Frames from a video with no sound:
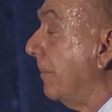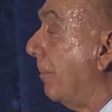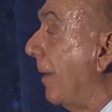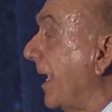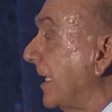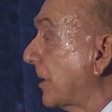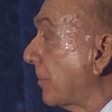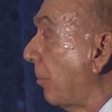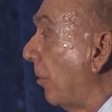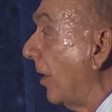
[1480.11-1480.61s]

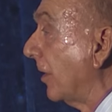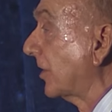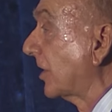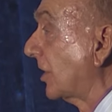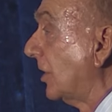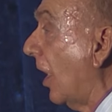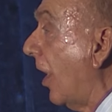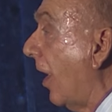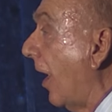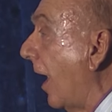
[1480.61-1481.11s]
baseball
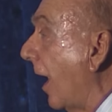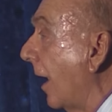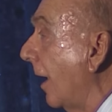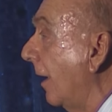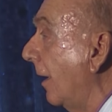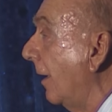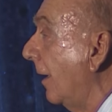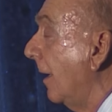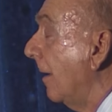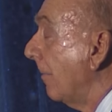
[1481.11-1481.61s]
star.
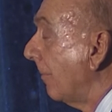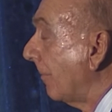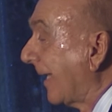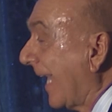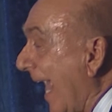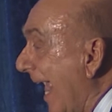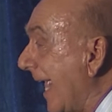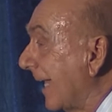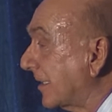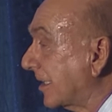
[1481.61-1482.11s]

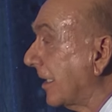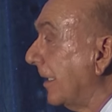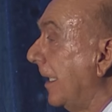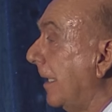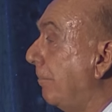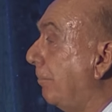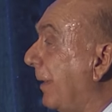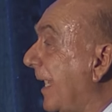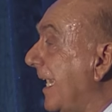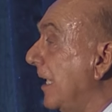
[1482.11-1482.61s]
Cancer, he
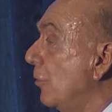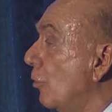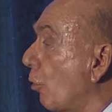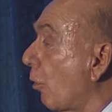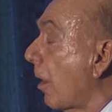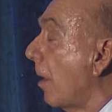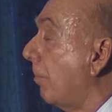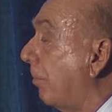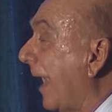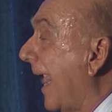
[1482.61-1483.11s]
beat
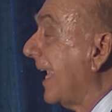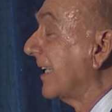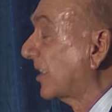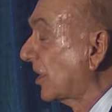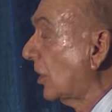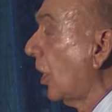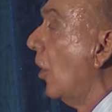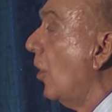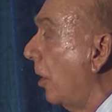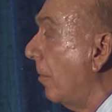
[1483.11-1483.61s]

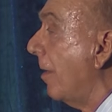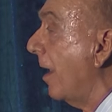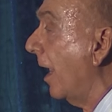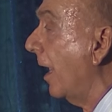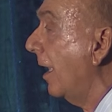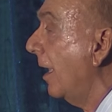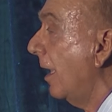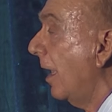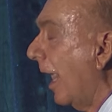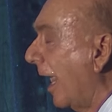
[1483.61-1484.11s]
neuroblastoma,
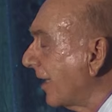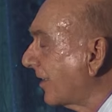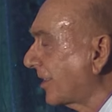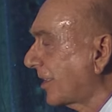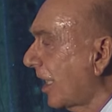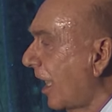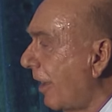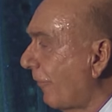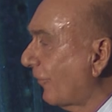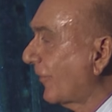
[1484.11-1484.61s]
a
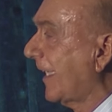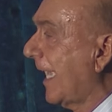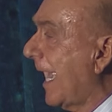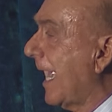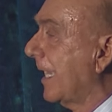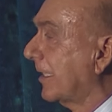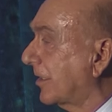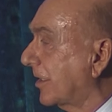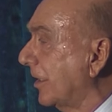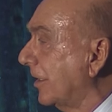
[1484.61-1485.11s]
tough
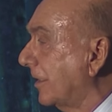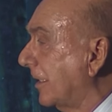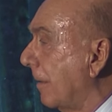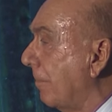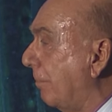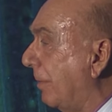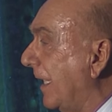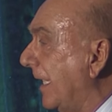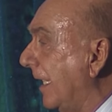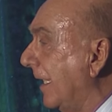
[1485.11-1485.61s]
cancer to
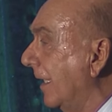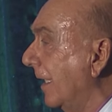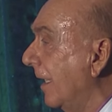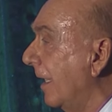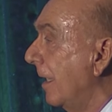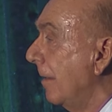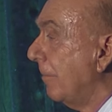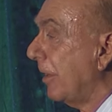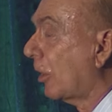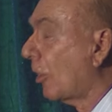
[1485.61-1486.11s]
beat
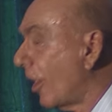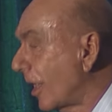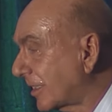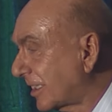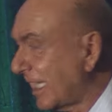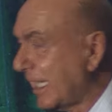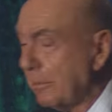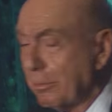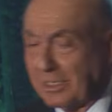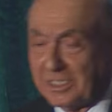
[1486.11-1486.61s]
because
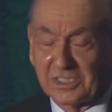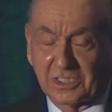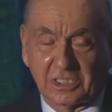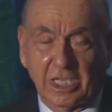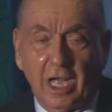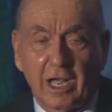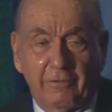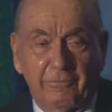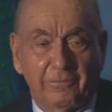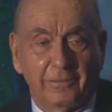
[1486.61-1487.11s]
he was
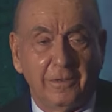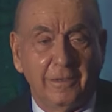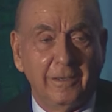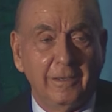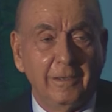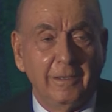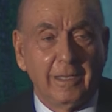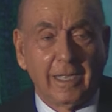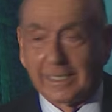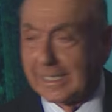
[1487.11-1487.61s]
tough.
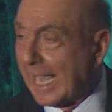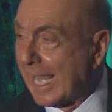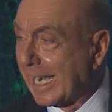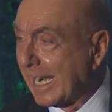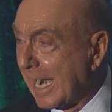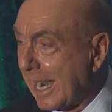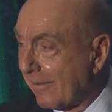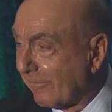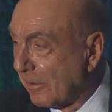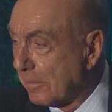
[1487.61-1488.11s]
A guy that
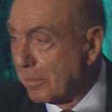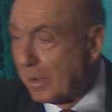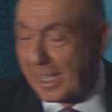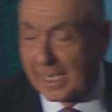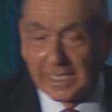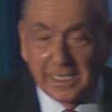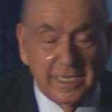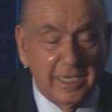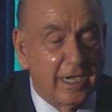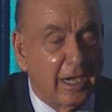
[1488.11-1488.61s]

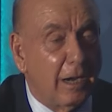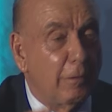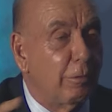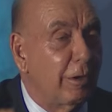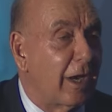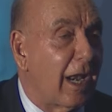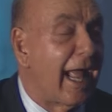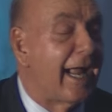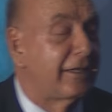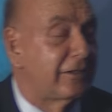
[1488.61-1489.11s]
everybody here would
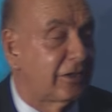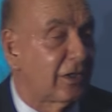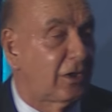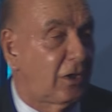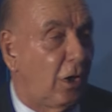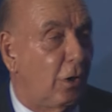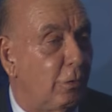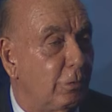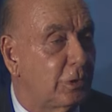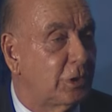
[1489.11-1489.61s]
like to
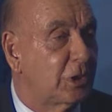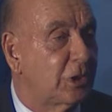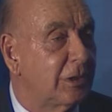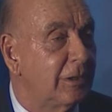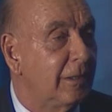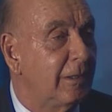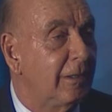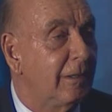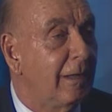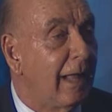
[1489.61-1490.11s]
coach.
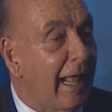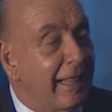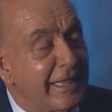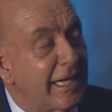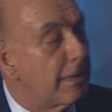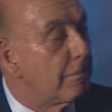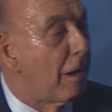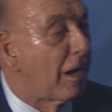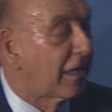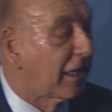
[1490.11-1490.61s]
I think
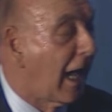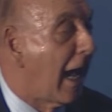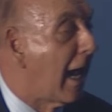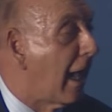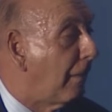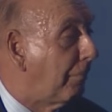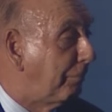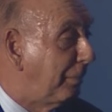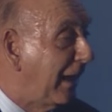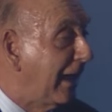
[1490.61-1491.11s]
about
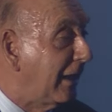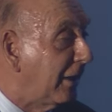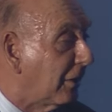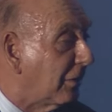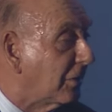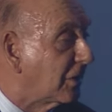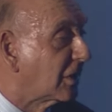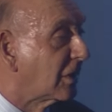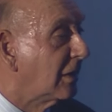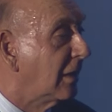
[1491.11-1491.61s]
Kyle
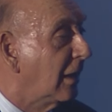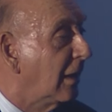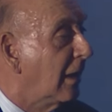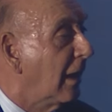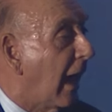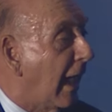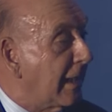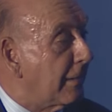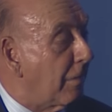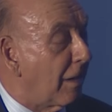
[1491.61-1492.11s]
Peters.
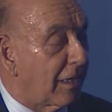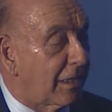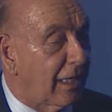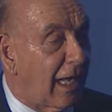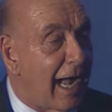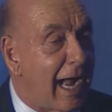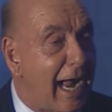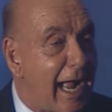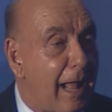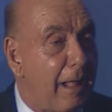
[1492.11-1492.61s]
I think about
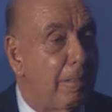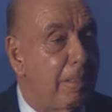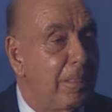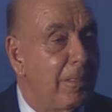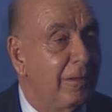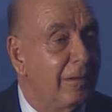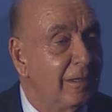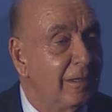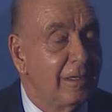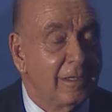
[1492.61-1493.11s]
Kyle.
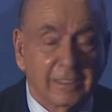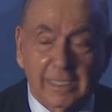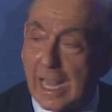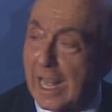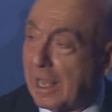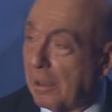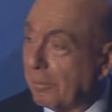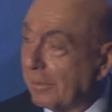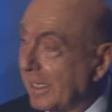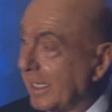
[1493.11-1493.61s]

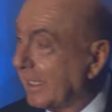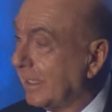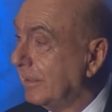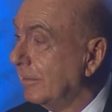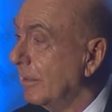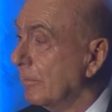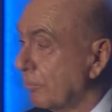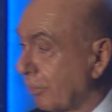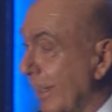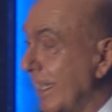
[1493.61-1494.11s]
Kyle, when he
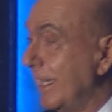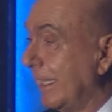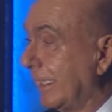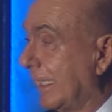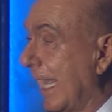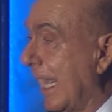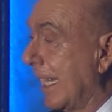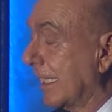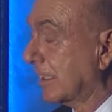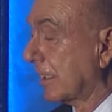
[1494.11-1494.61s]
brain
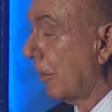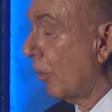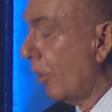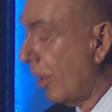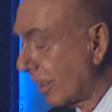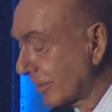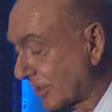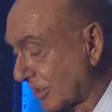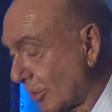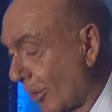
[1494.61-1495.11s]
cancer,
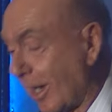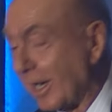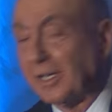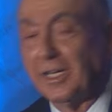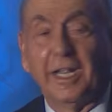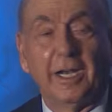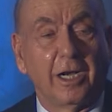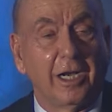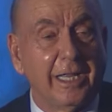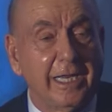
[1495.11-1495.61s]
all-star,
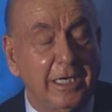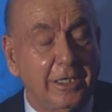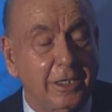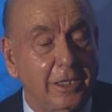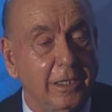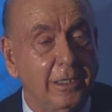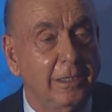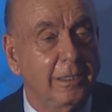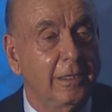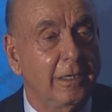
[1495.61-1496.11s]
little leaguer,
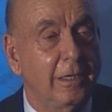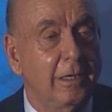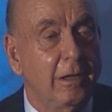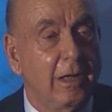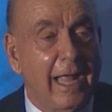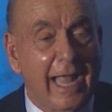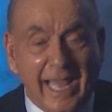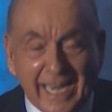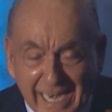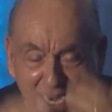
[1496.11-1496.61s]

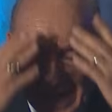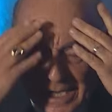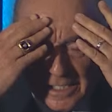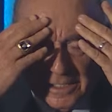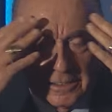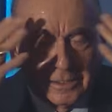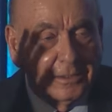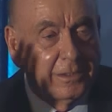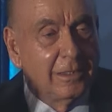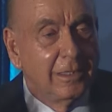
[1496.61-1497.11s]
headache.
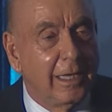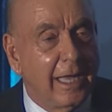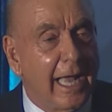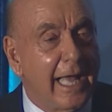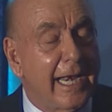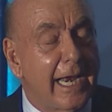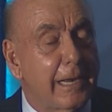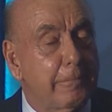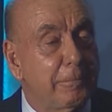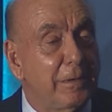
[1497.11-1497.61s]

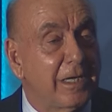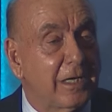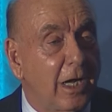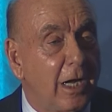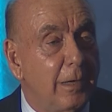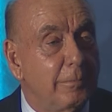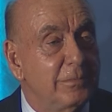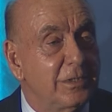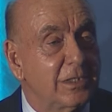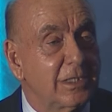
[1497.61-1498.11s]
Headache
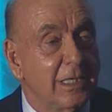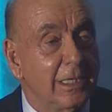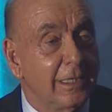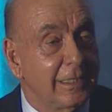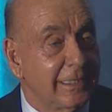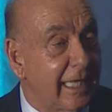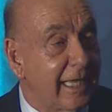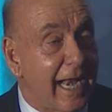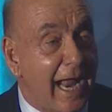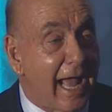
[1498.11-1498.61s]
becomes,
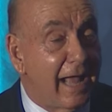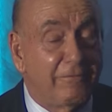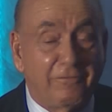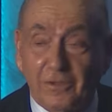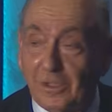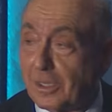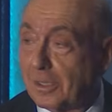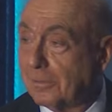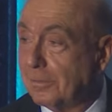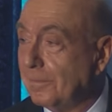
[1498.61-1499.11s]
get
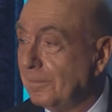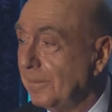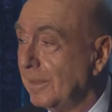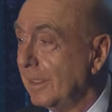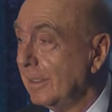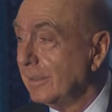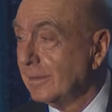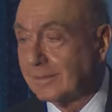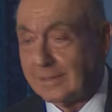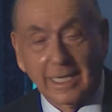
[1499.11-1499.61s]
Advil,
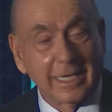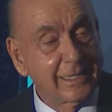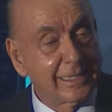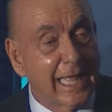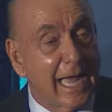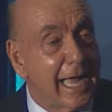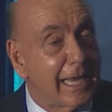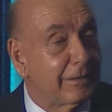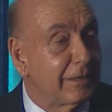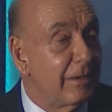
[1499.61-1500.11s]
take
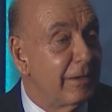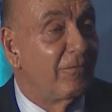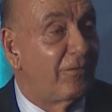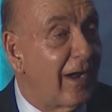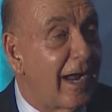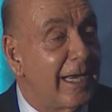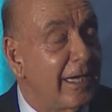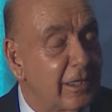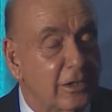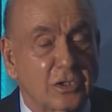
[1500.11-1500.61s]
that,
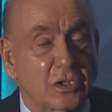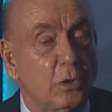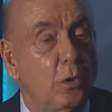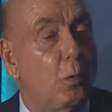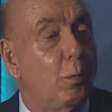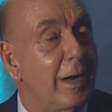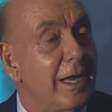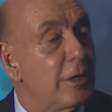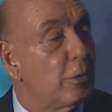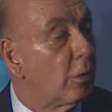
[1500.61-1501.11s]
finally doesn't go
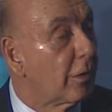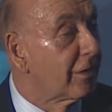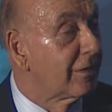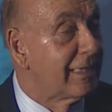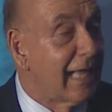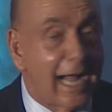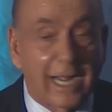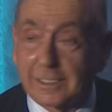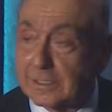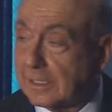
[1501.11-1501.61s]
away, you go to the
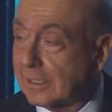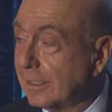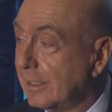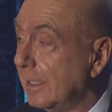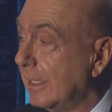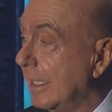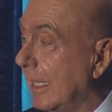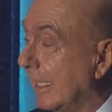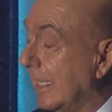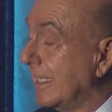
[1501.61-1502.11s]
doctor,
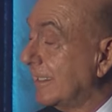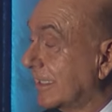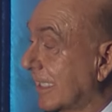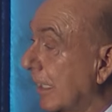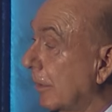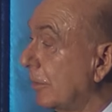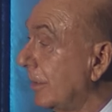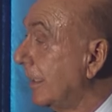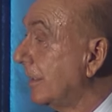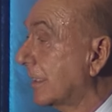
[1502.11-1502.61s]
and they say
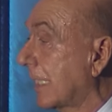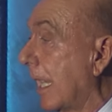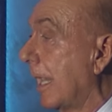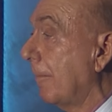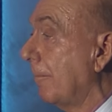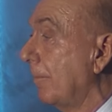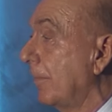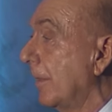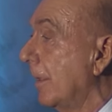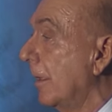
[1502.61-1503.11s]
he's got
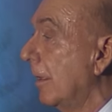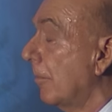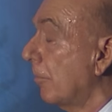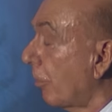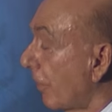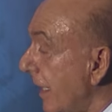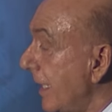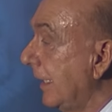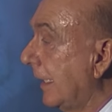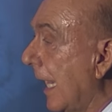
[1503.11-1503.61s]

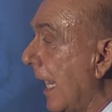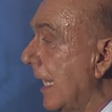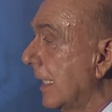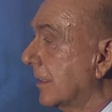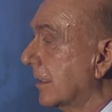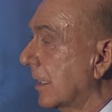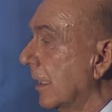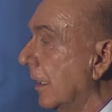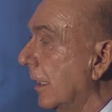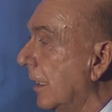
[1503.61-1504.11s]
brain
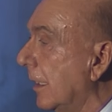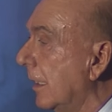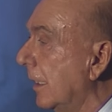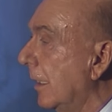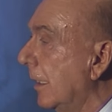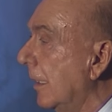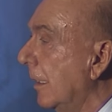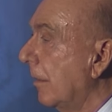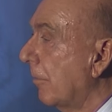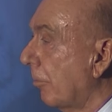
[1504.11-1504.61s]
cancer,
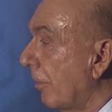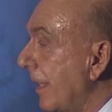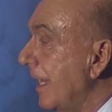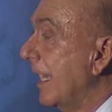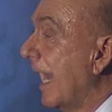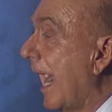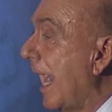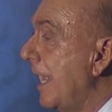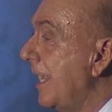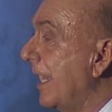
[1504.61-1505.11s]

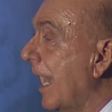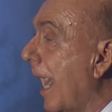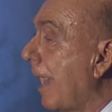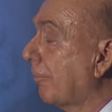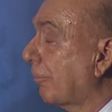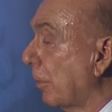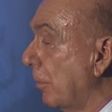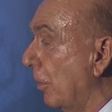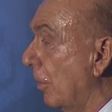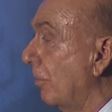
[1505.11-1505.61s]

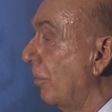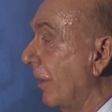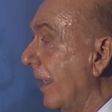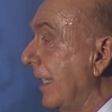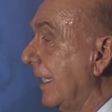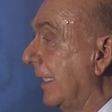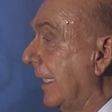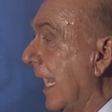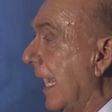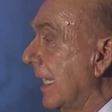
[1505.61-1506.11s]
inoperable brain
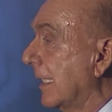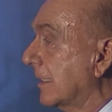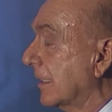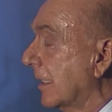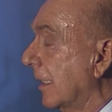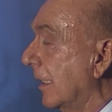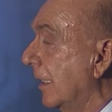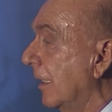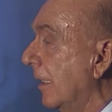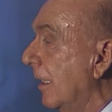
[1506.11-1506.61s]
cancer.
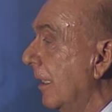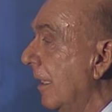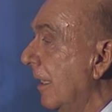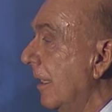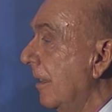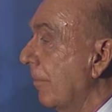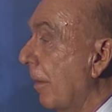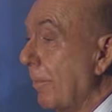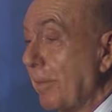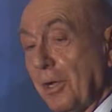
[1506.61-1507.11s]

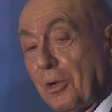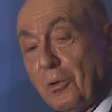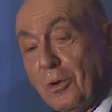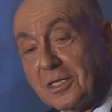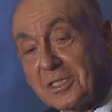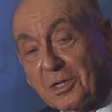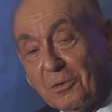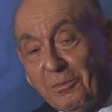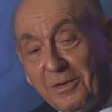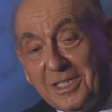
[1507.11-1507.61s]
But
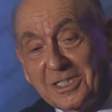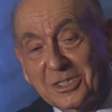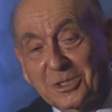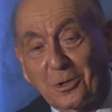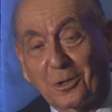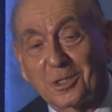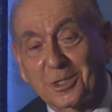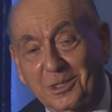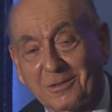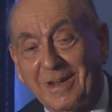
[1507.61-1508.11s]
because of
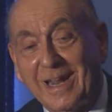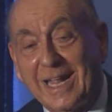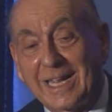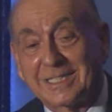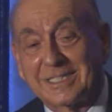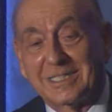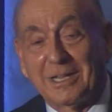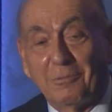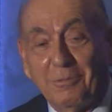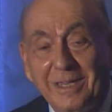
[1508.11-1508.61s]
research
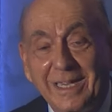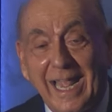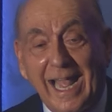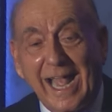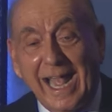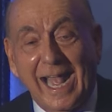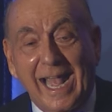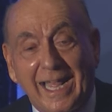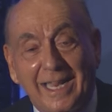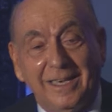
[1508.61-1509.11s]
grants that we
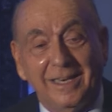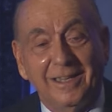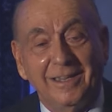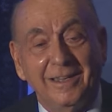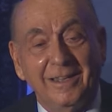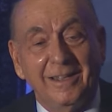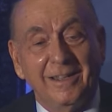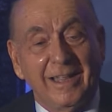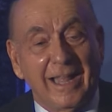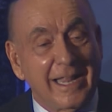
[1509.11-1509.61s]
had
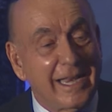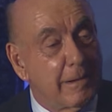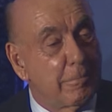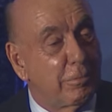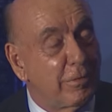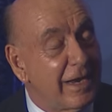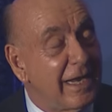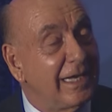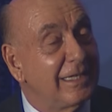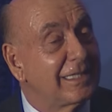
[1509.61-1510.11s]
and the
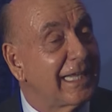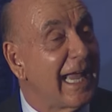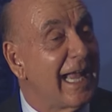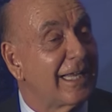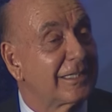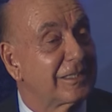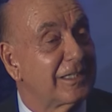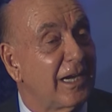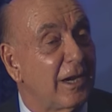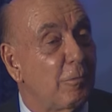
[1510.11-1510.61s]
brain
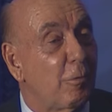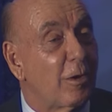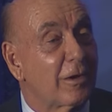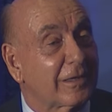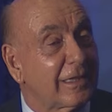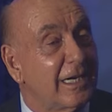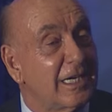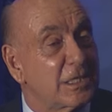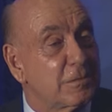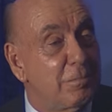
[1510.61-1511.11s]
cancer they worked
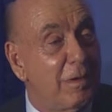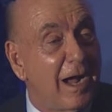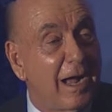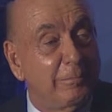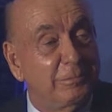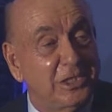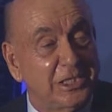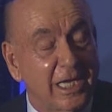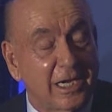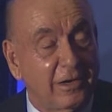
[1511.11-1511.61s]
on, his mom,
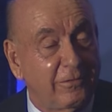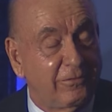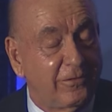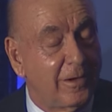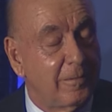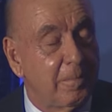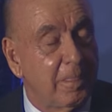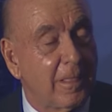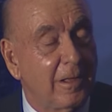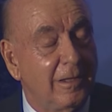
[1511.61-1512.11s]
Jennifer,
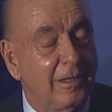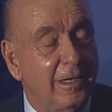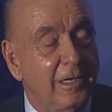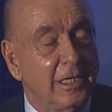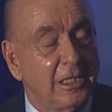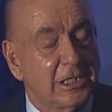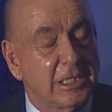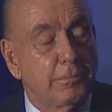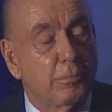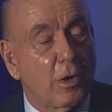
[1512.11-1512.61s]

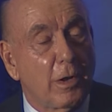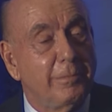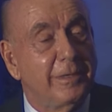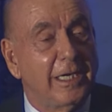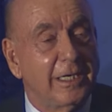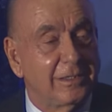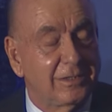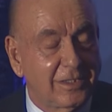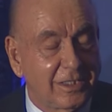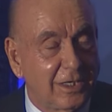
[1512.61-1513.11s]
she brought me
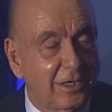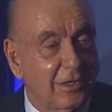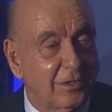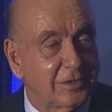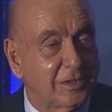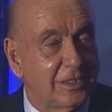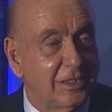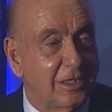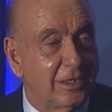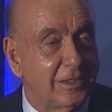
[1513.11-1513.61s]
to
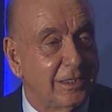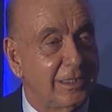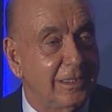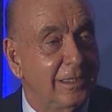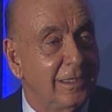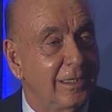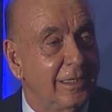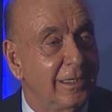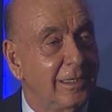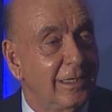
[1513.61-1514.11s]
tears here
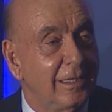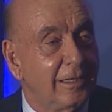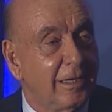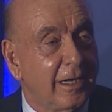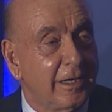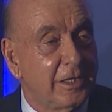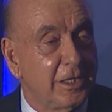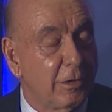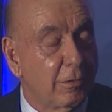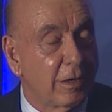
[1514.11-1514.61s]

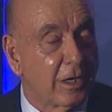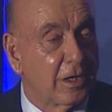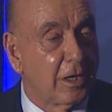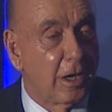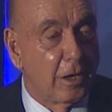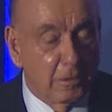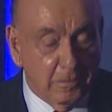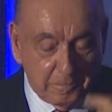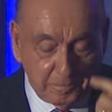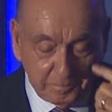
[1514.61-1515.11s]
a year
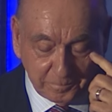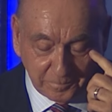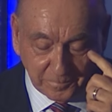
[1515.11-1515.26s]
ago.